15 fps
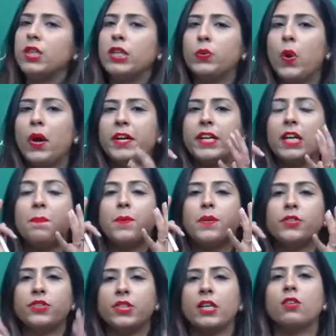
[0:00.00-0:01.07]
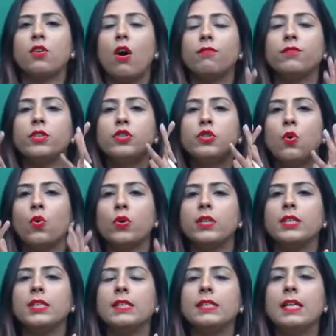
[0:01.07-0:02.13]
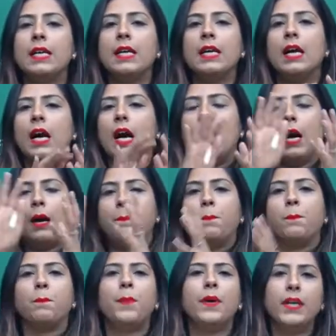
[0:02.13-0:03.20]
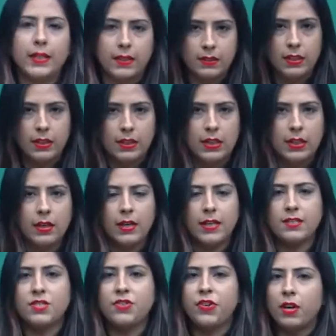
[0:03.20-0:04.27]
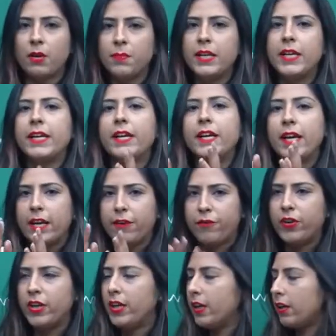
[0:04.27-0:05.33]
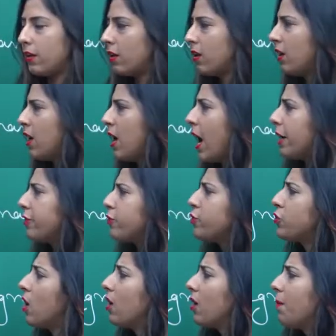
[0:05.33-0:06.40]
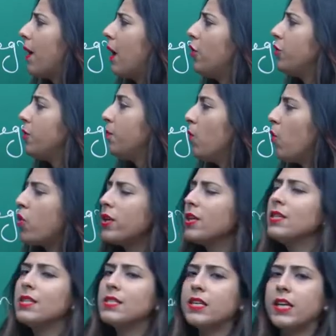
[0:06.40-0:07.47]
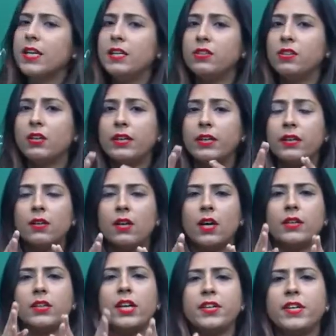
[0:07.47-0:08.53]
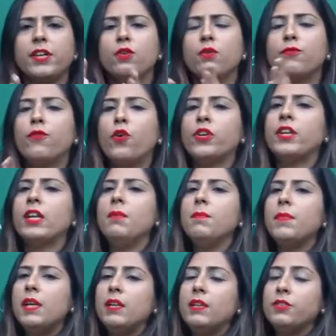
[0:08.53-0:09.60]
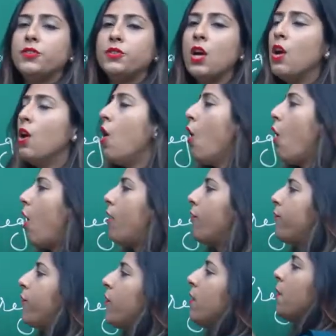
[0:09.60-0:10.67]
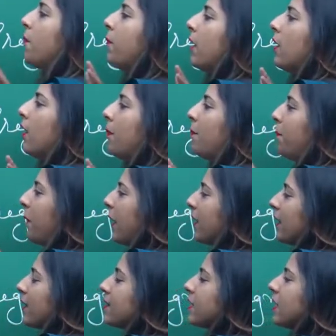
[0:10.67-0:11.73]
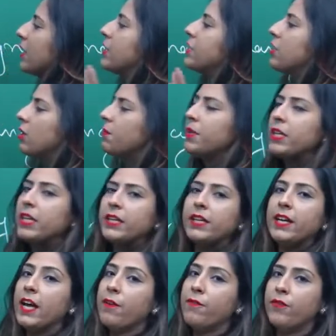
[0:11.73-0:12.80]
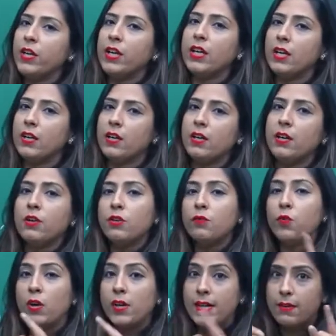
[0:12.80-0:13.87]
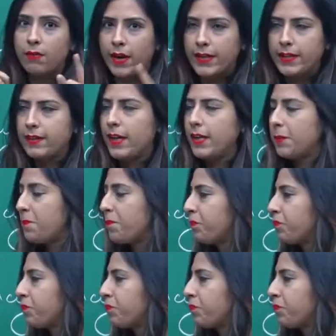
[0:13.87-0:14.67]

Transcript: the 20% of the total birth is terminated every year. And to talk about more in detail, 30 to 40 millions of pregnancy is terminated every year worldwide, right?